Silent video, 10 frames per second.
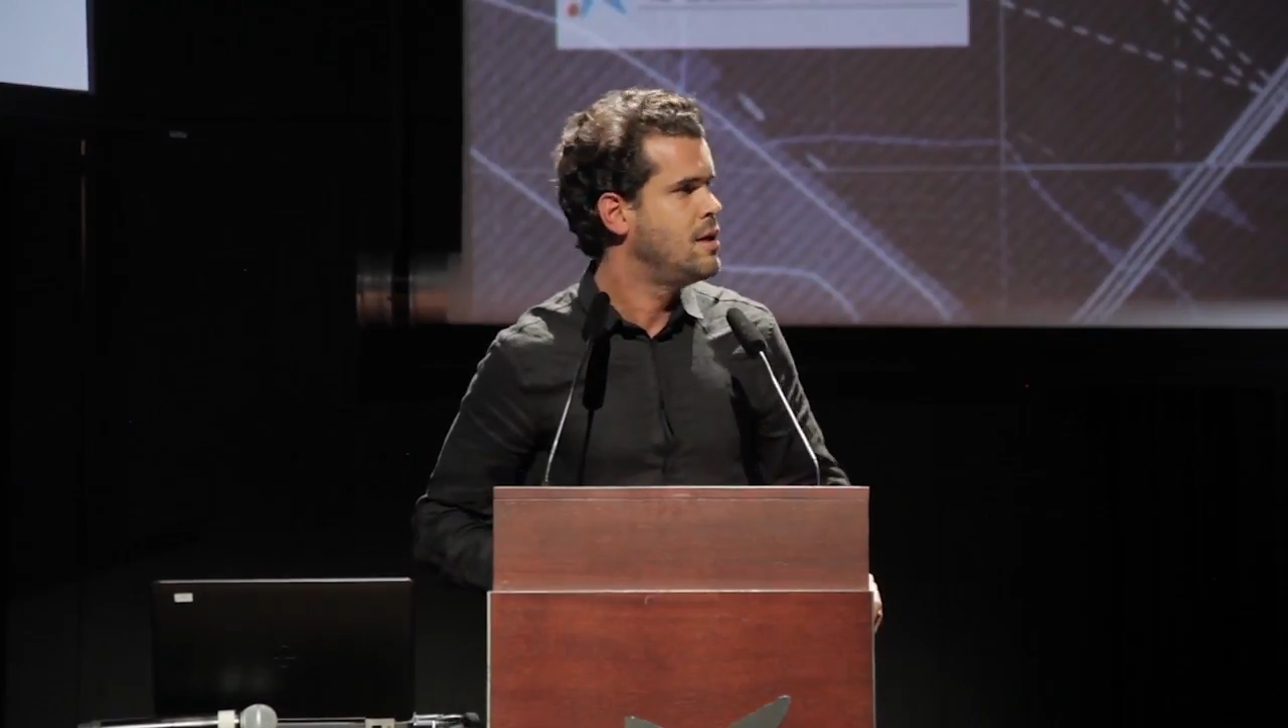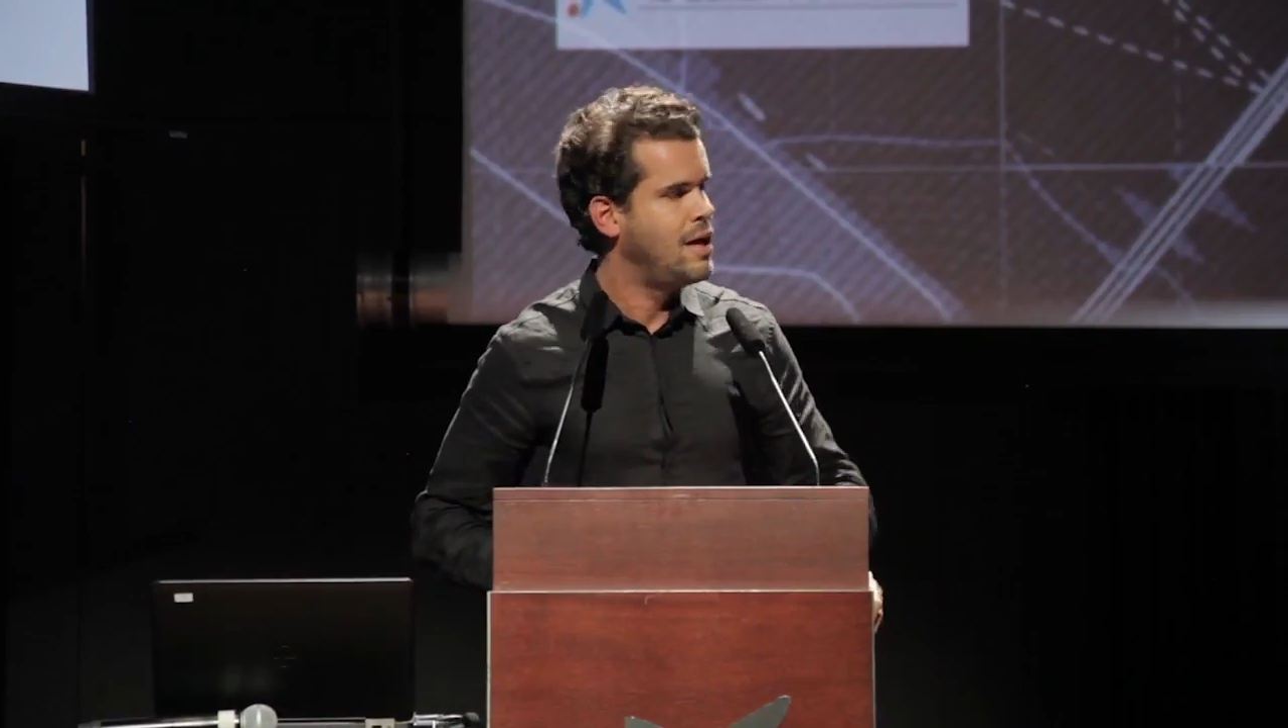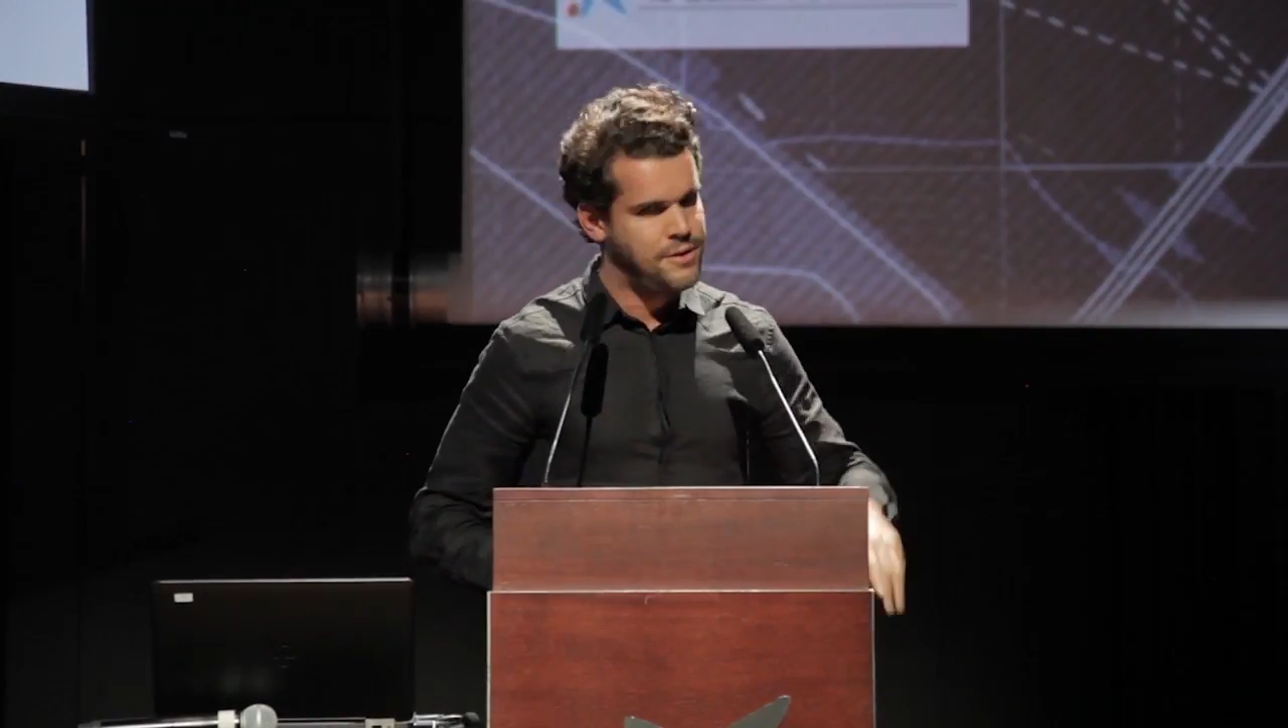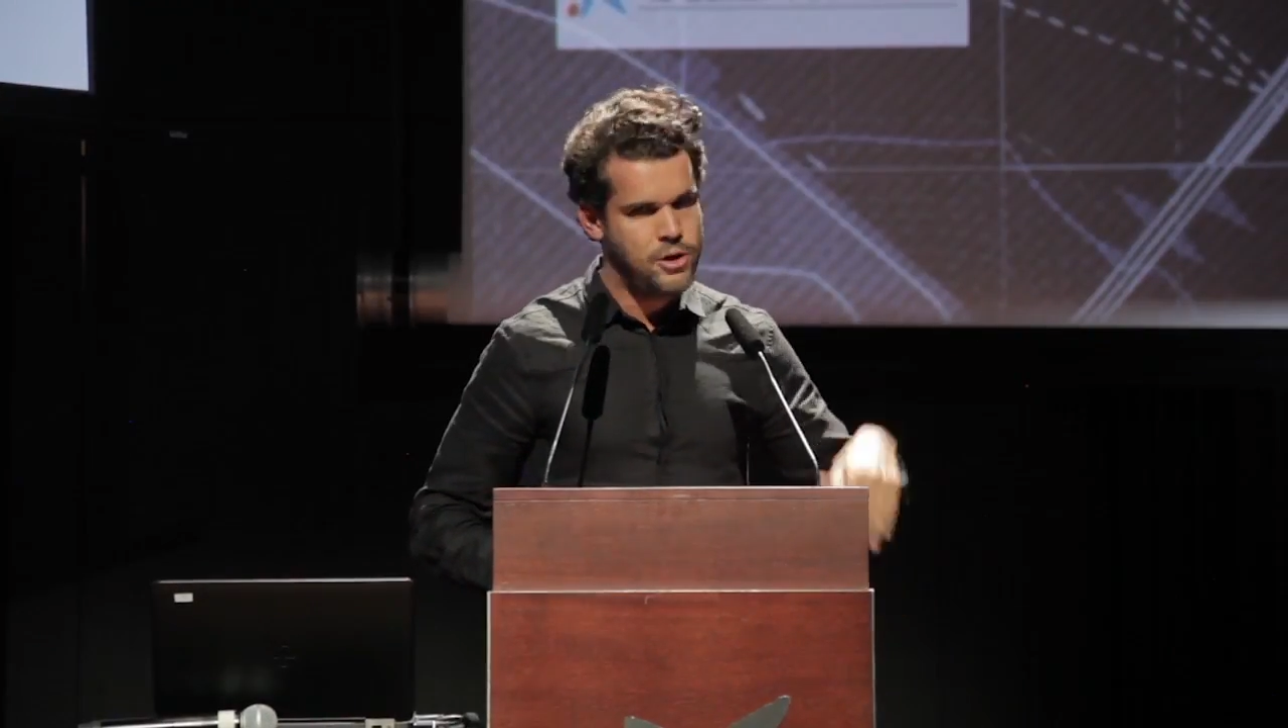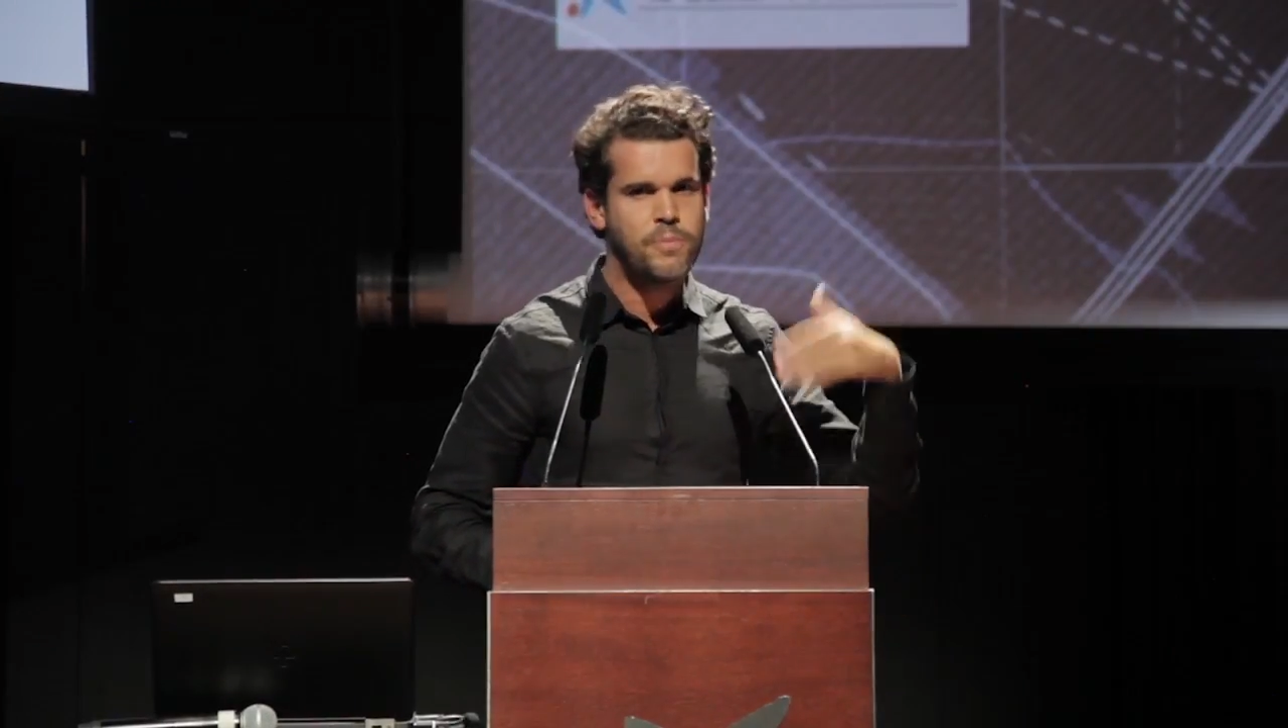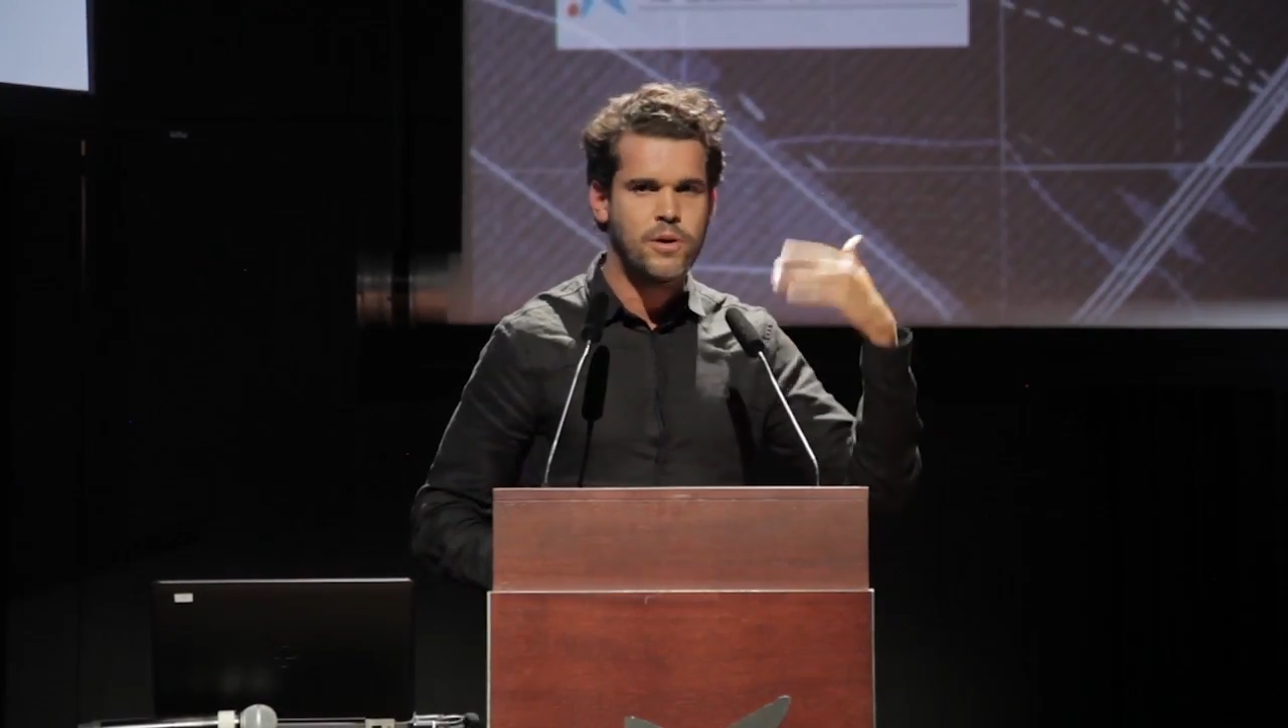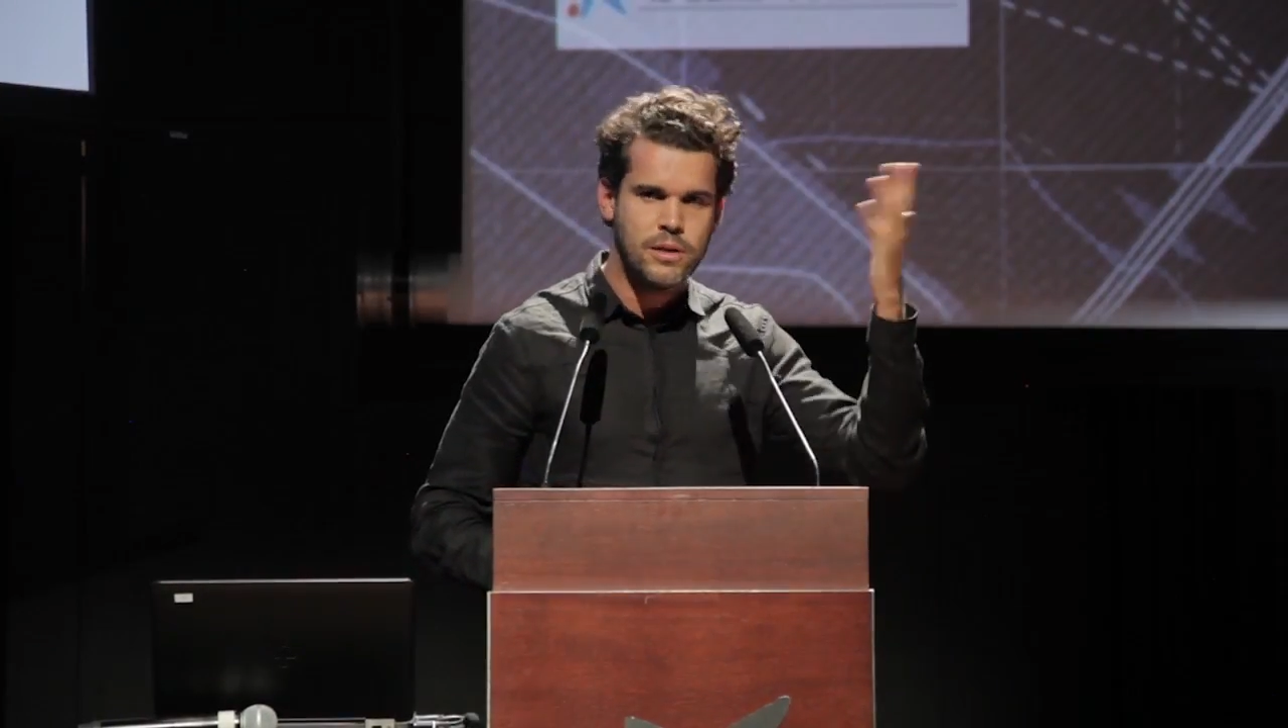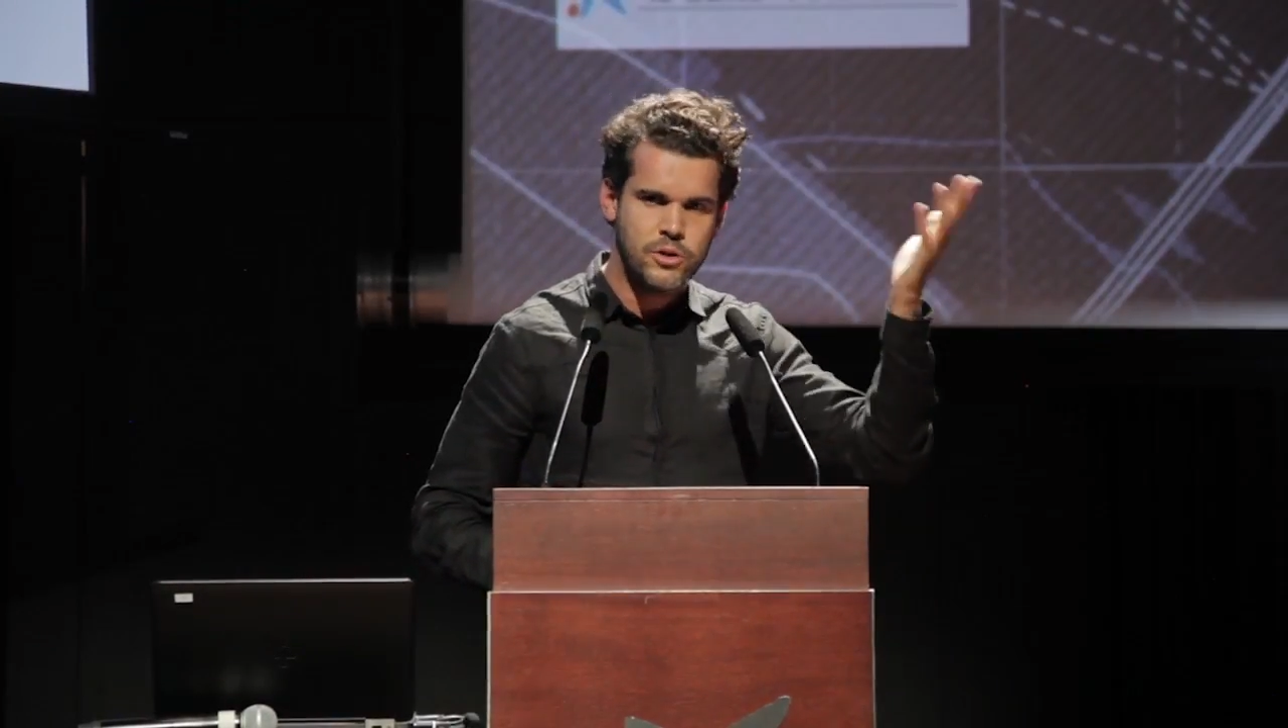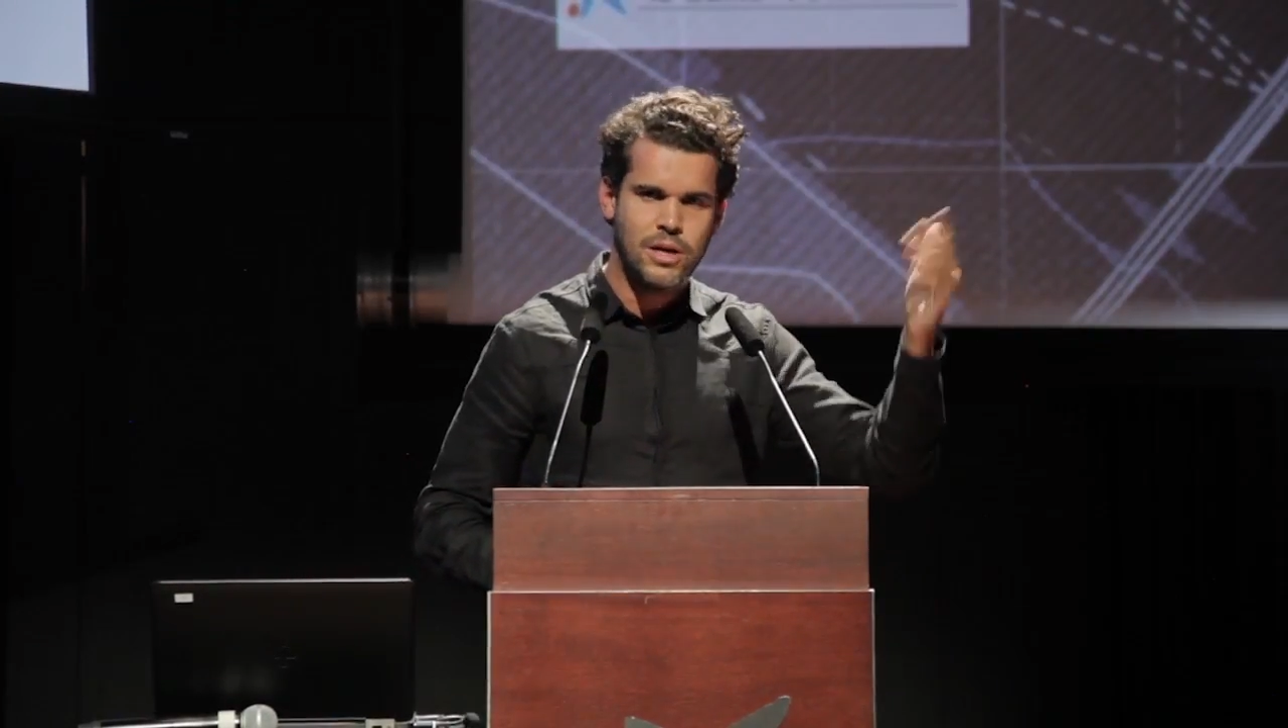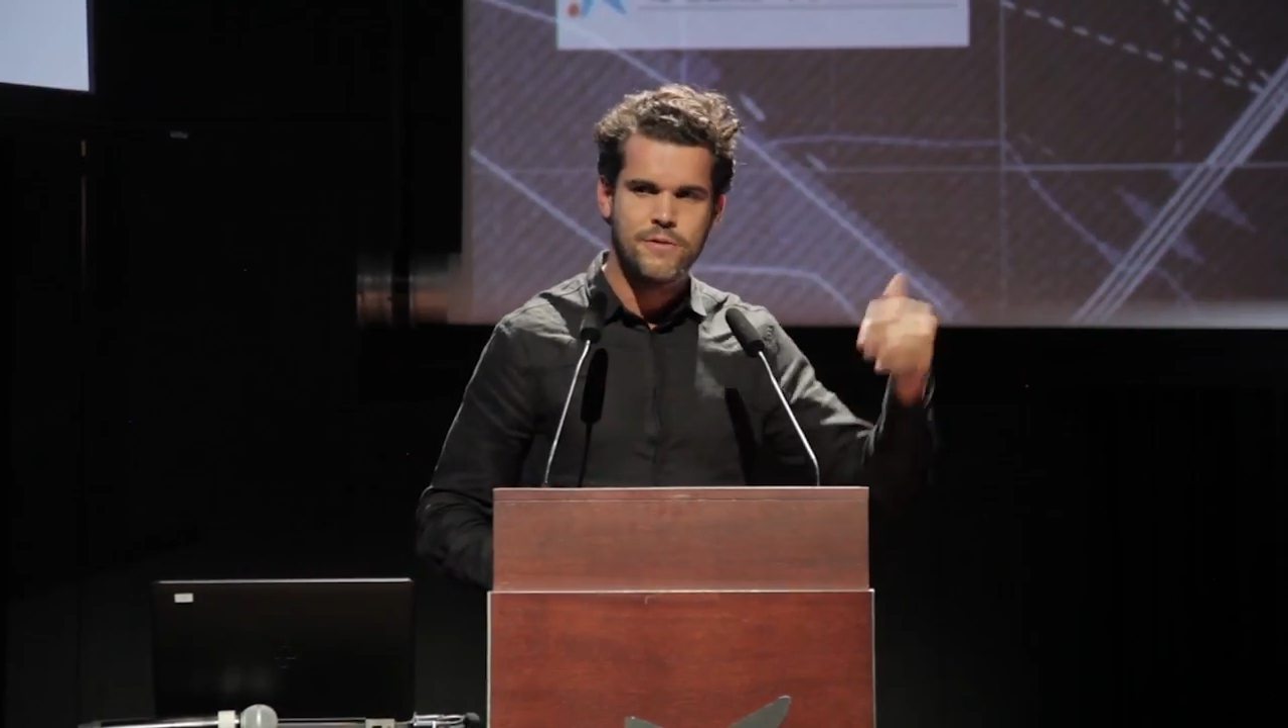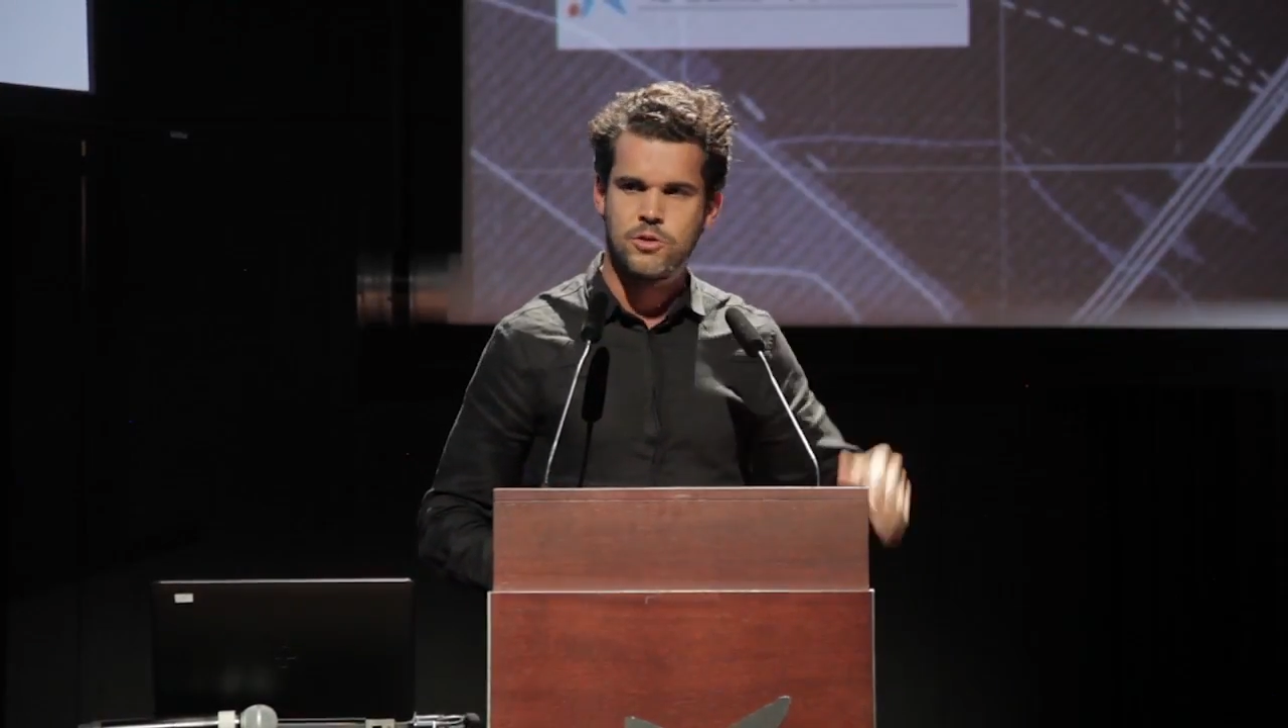And there probably you have